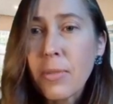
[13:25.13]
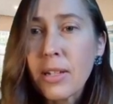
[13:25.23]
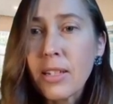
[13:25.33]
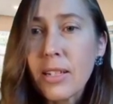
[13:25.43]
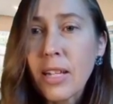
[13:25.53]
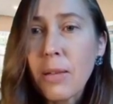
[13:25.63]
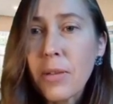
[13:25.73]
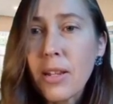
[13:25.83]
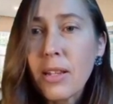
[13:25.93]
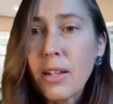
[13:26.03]
just type
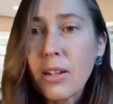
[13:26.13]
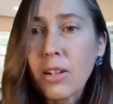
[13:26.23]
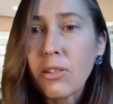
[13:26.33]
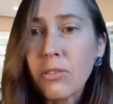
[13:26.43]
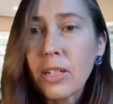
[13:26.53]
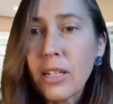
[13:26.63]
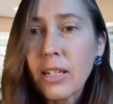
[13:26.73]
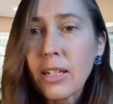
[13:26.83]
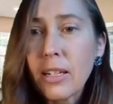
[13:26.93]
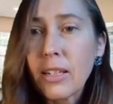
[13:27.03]
it in here
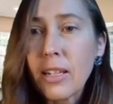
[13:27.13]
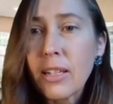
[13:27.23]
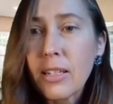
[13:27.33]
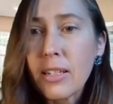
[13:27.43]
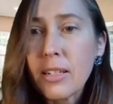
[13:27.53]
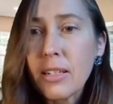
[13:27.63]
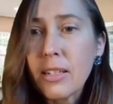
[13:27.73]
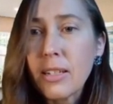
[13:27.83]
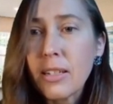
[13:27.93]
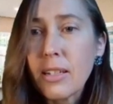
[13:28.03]
quick.
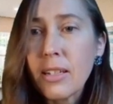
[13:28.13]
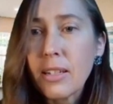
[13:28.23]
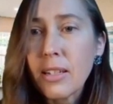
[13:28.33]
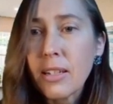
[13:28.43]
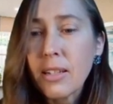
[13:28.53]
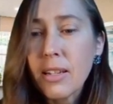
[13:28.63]
Lasting.